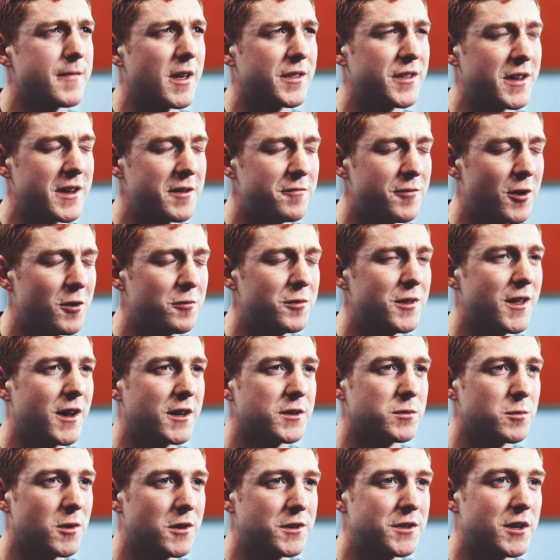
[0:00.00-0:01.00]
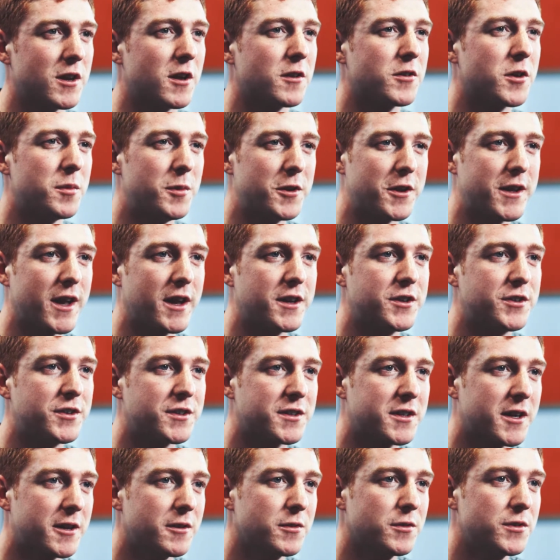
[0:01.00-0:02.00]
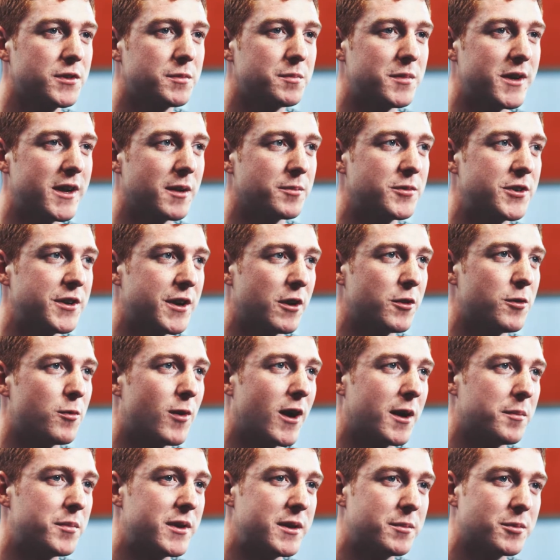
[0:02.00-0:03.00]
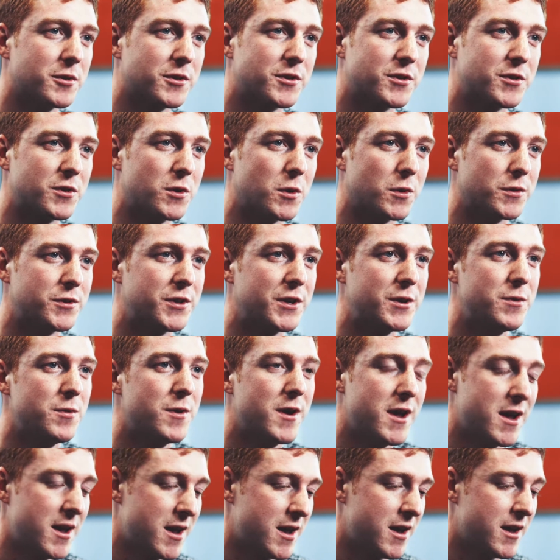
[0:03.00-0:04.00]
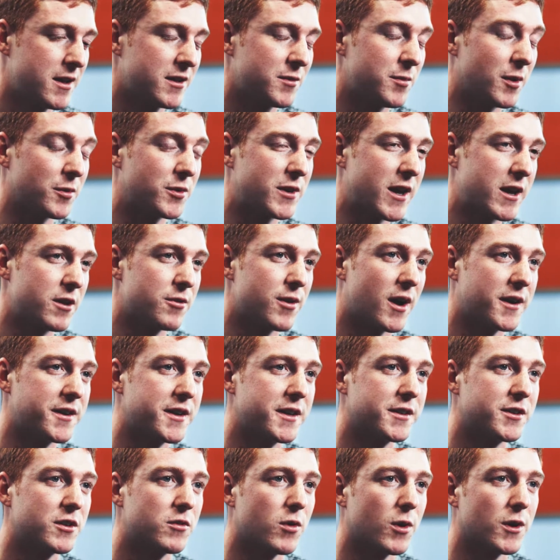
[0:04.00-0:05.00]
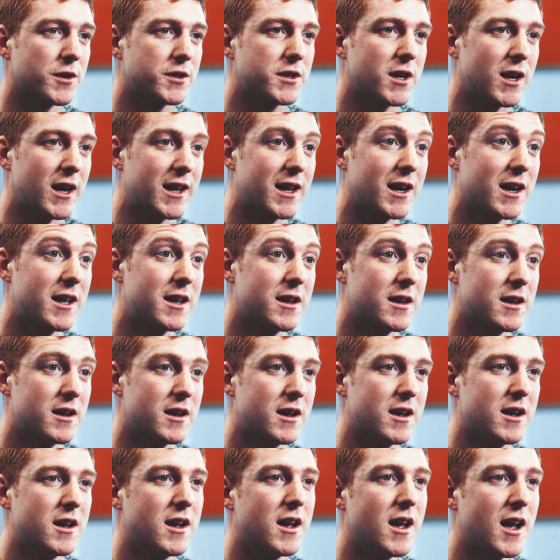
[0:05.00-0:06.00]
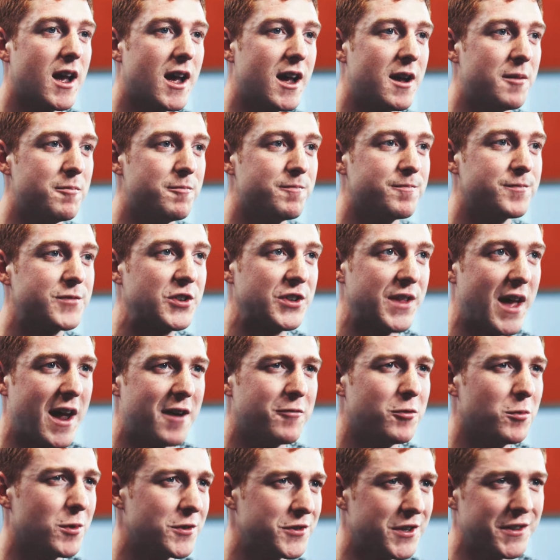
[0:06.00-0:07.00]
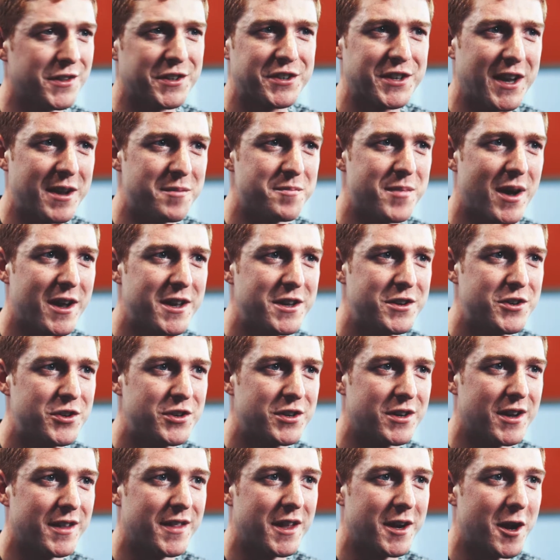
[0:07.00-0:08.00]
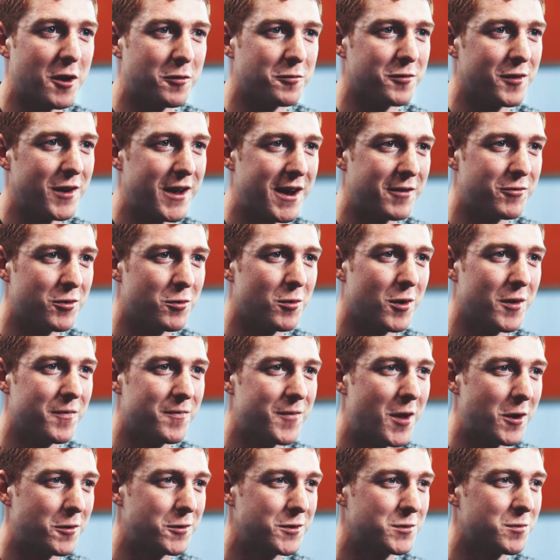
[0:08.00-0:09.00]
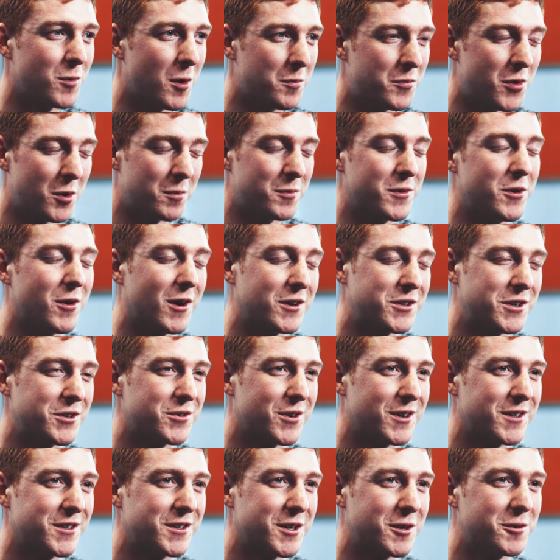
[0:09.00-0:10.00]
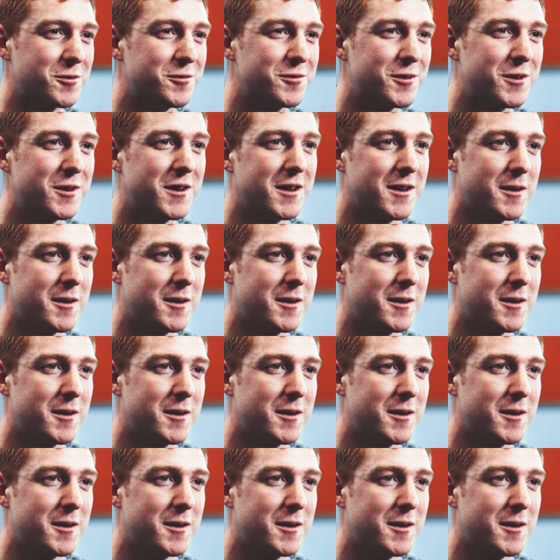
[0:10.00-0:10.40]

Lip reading: I think involved with that as well is a lot of communication skills, being able to know the right people to talk to be able to get your ideas across clearly, so that everyone's on the same page and then hopefully everyone knows what problem you're actually trying to solve.